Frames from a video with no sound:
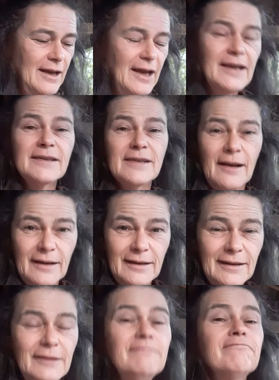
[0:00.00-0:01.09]

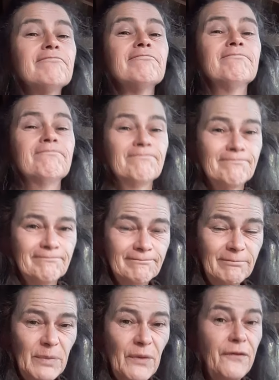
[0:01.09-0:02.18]
anxiety, mm-hmm,
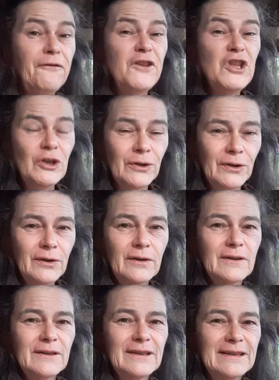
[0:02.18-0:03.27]
fear,
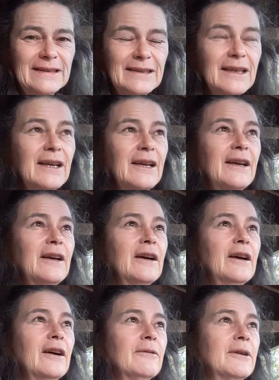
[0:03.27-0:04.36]
uh,
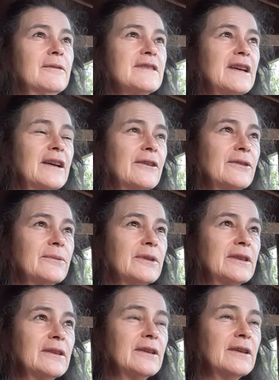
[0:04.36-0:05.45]
uh what was that other
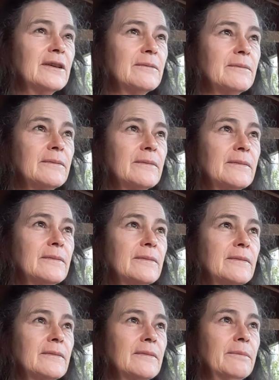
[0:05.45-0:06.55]
one? Uh,
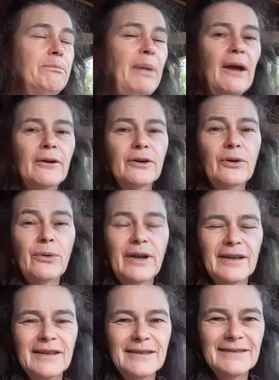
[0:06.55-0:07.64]

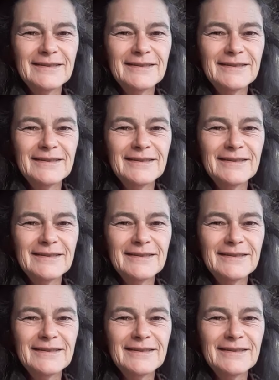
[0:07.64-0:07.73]
paranoia,